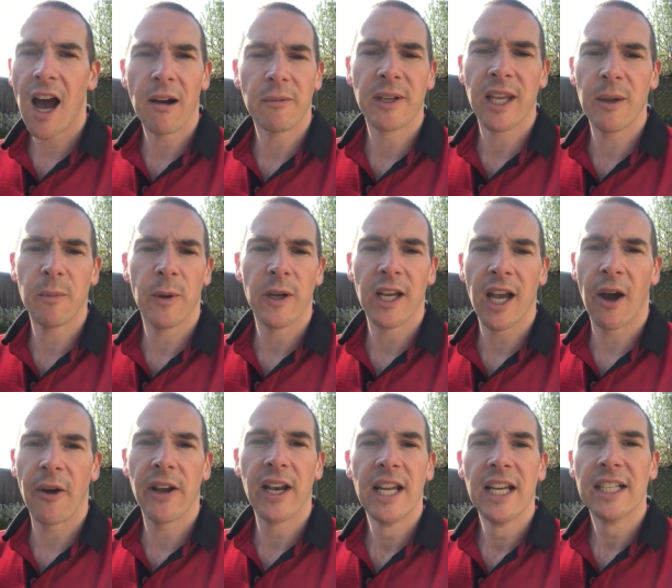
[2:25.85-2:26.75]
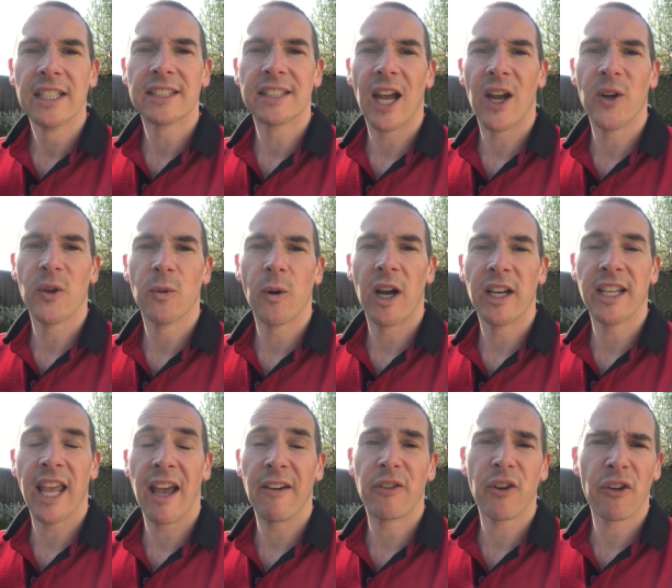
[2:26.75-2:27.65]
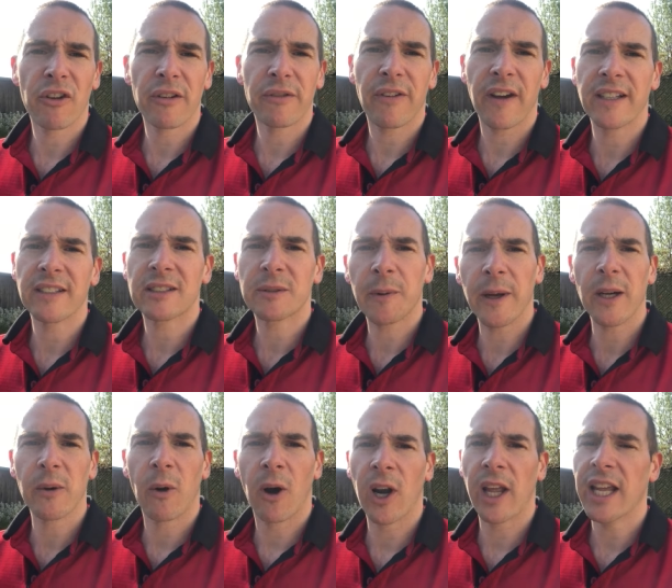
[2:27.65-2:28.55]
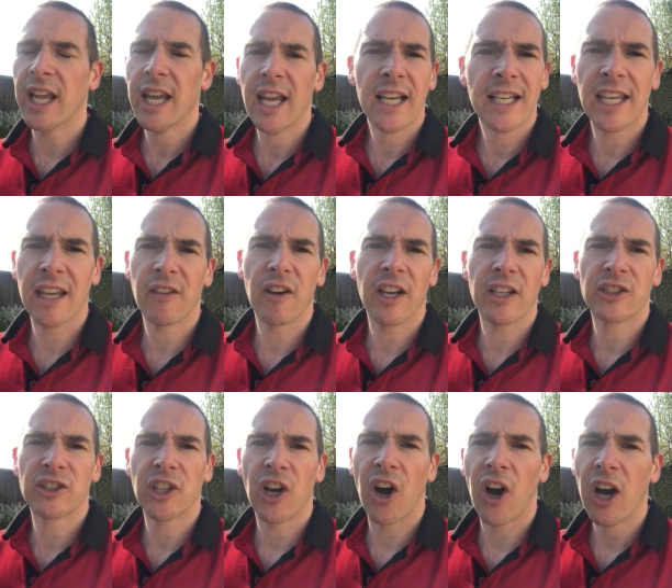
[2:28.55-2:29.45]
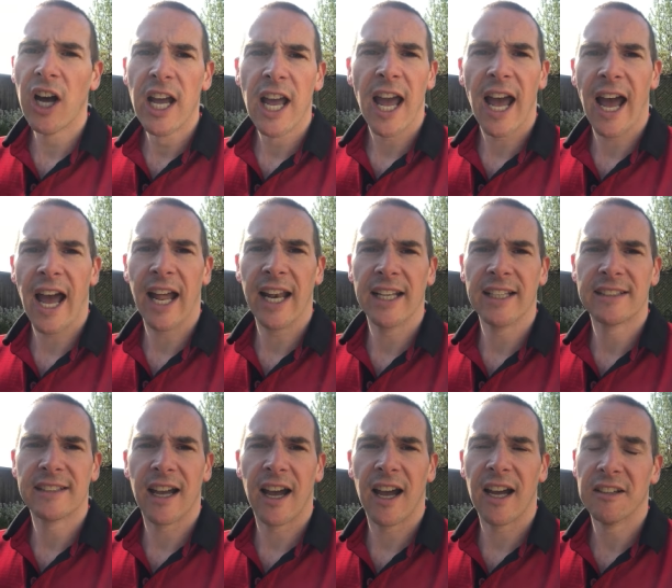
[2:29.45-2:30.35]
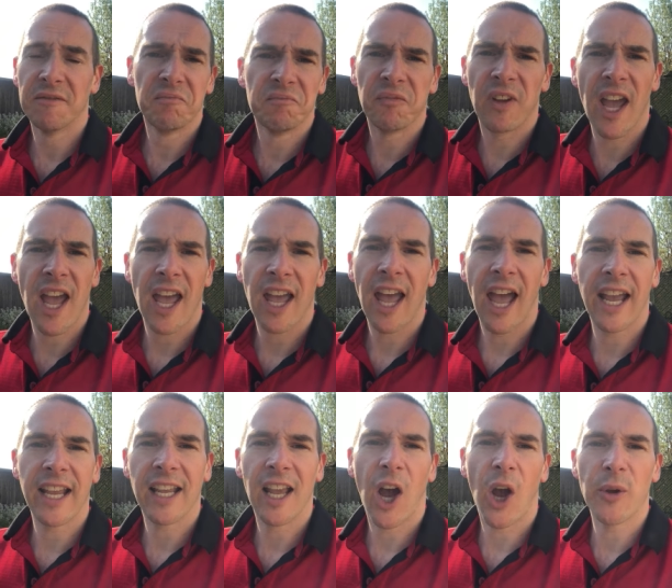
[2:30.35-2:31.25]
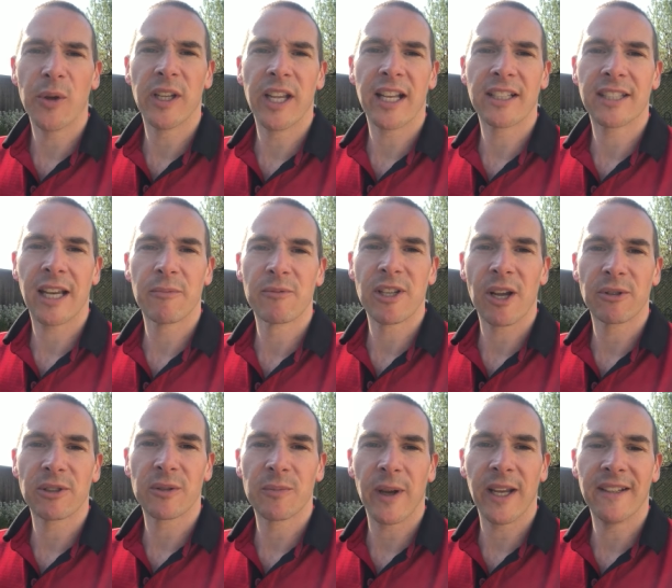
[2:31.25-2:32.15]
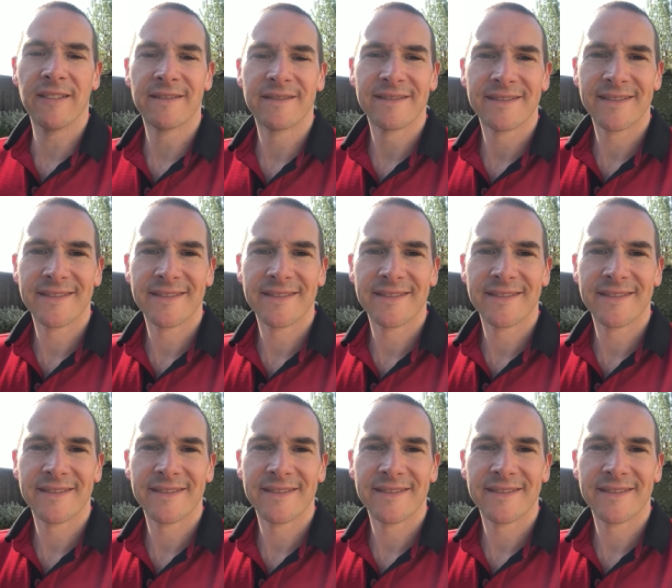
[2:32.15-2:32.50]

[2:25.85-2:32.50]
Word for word: I'm keeping going. So uh, yeah, if you're on the fence, speak to Ollie, give it a shot, and uh, yeah, hey, hope you can get the same results as me.